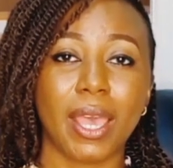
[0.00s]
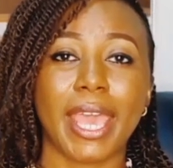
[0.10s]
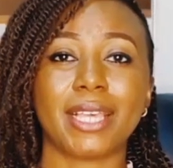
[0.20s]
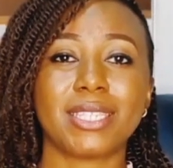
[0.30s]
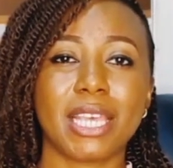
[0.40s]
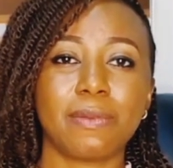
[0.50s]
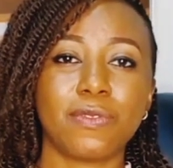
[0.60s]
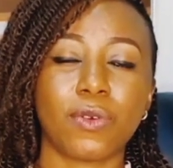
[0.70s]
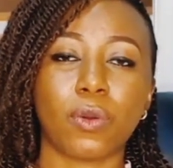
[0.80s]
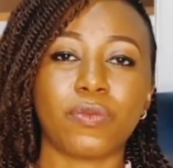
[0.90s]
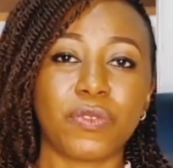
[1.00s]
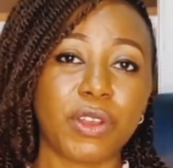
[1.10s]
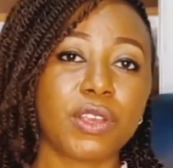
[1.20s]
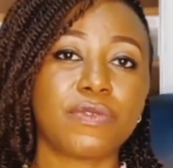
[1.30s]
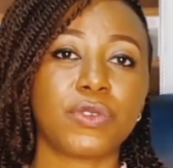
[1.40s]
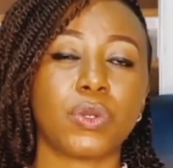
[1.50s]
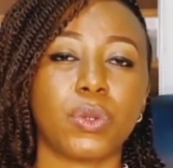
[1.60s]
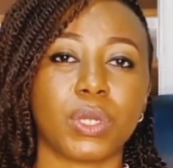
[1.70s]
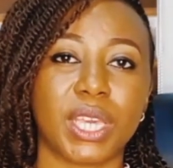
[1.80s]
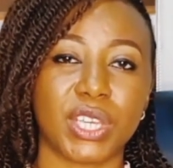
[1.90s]
except for on very few
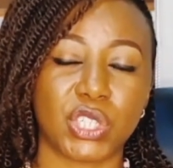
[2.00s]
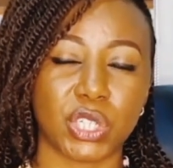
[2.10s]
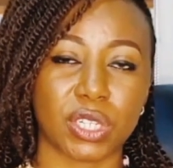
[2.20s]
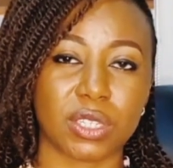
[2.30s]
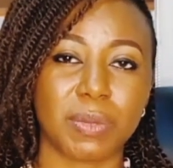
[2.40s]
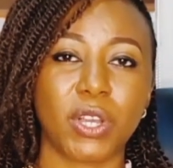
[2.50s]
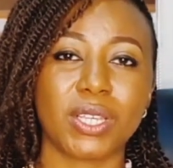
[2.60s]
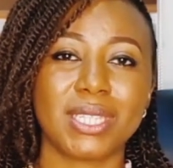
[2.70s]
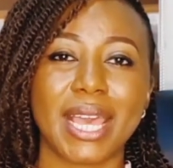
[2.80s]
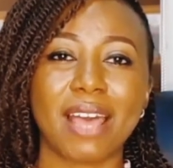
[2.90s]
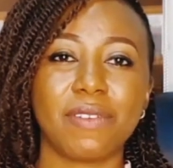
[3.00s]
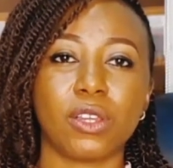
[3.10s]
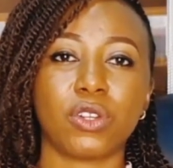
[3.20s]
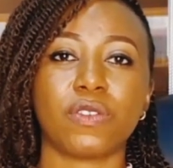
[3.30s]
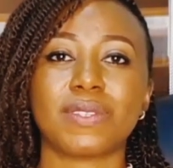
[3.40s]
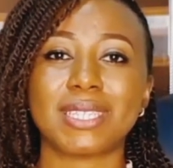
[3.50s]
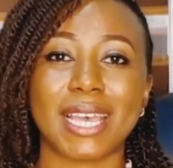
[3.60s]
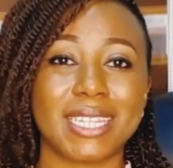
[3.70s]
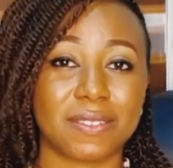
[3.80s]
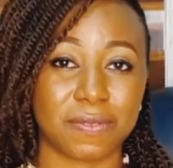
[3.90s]
occasions, because they have a lot of
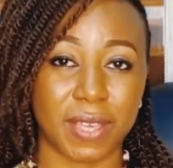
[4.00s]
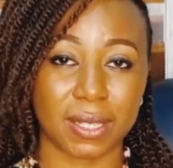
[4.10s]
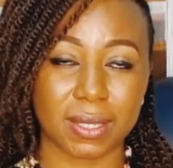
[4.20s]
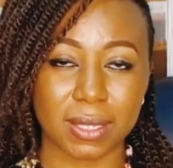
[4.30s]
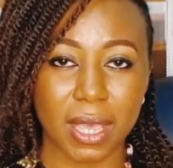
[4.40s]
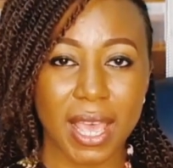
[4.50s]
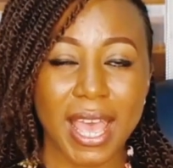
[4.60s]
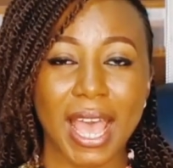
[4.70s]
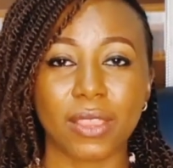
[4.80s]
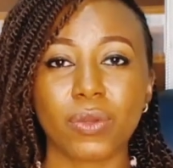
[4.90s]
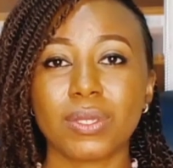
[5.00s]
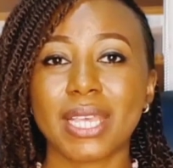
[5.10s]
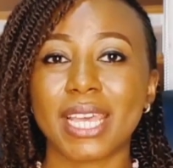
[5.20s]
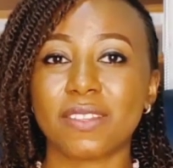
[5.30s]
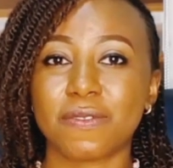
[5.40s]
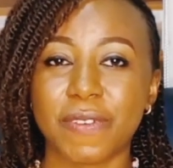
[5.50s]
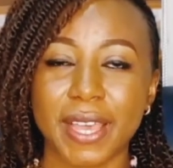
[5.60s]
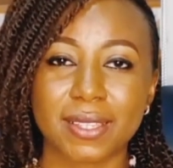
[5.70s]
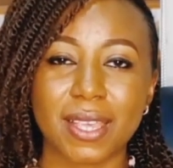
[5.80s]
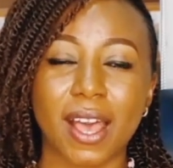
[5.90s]
side effects, and those side
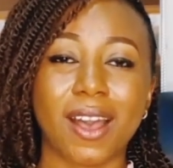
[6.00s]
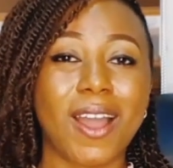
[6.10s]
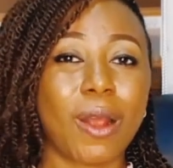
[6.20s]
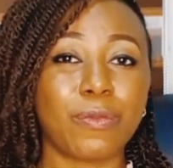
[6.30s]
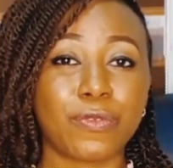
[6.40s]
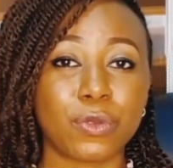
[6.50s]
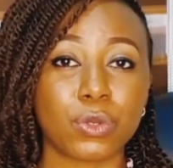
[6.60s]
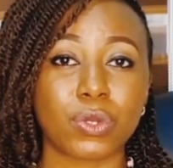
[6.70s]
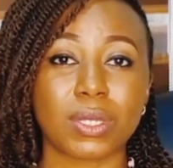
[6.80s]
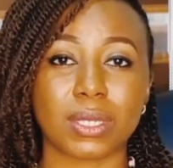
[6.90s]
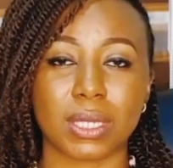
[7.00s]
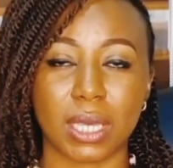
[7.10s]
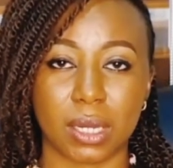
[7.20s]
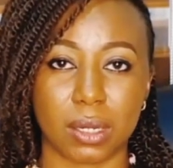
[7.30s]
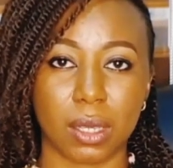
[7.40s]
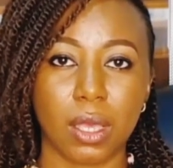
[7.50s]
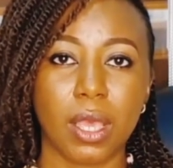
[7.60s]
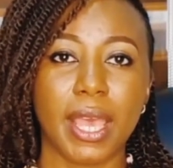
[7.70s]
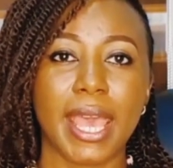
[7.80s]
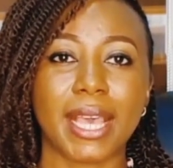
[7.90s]
effects are harmful to the skin.
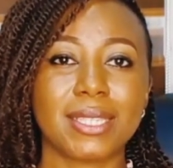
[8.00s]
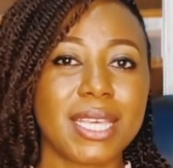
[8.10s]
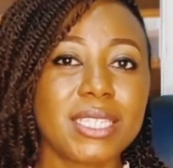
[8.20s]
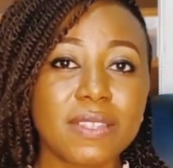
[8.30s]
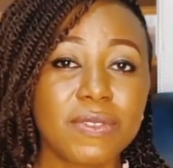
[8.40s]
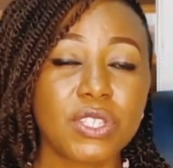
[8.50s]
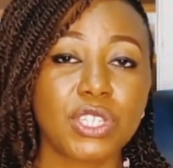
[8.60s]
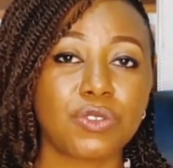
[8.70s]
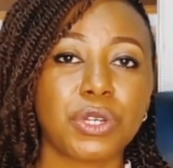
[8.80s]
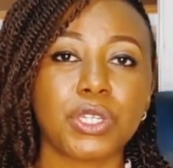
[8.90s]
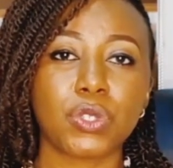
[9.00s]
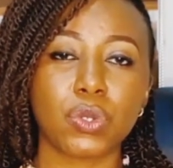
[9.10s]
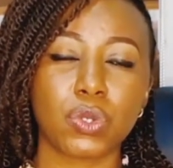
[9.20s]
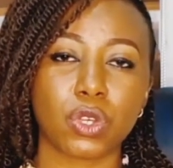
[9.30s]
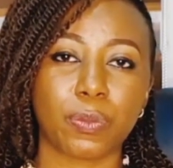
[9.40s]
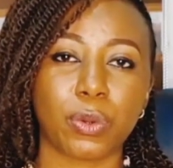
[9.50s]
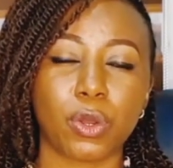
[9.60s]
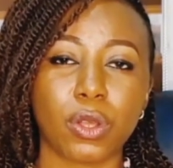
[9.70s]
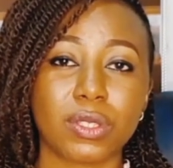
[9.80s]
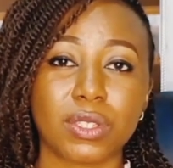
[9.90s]
Excessive steroid use or
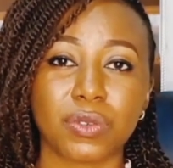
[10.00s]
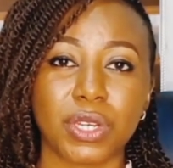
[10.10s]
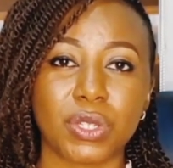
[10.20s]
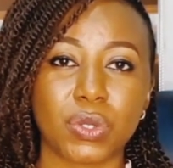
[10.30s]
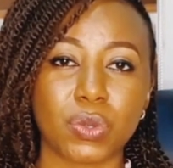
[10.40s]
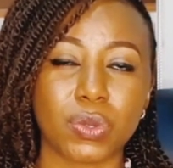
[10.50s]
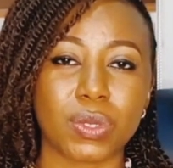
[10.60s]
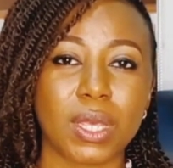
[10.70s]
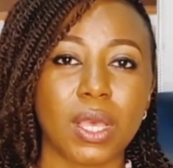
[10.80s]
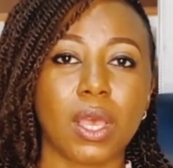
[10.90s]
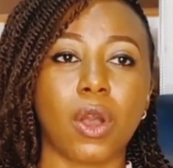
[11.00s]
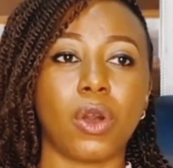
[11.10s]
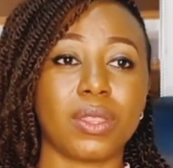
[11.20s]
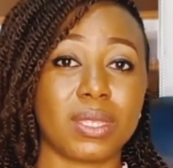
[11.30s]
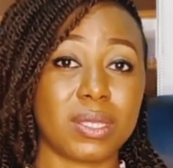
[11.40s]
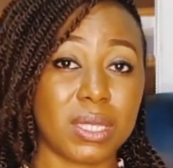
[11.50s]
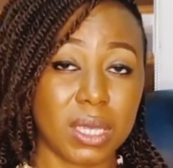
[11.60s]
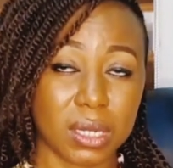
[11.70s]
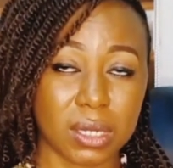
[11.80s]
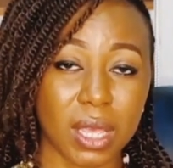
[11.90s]
prolonged steroid use on the
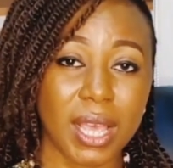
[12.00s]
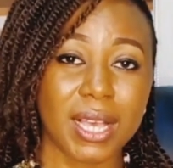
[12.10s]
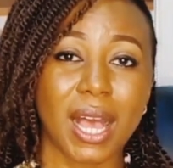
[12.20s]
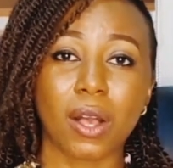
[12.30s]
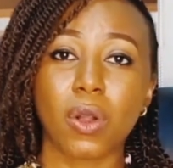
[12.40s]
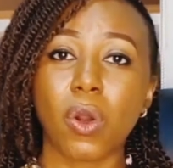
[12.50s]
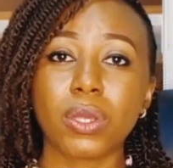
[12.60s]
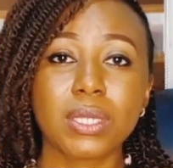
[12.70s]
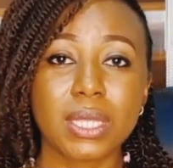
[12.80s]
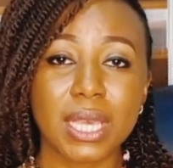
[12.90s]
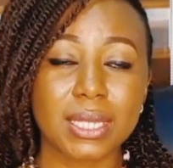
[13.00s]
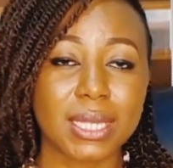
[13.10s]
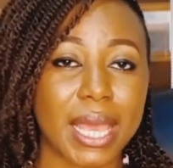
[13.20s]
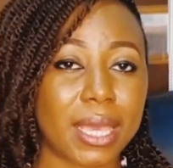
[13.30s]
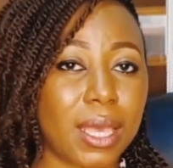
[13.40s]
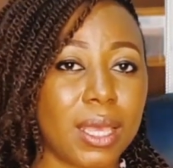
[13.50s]
skin can cause things like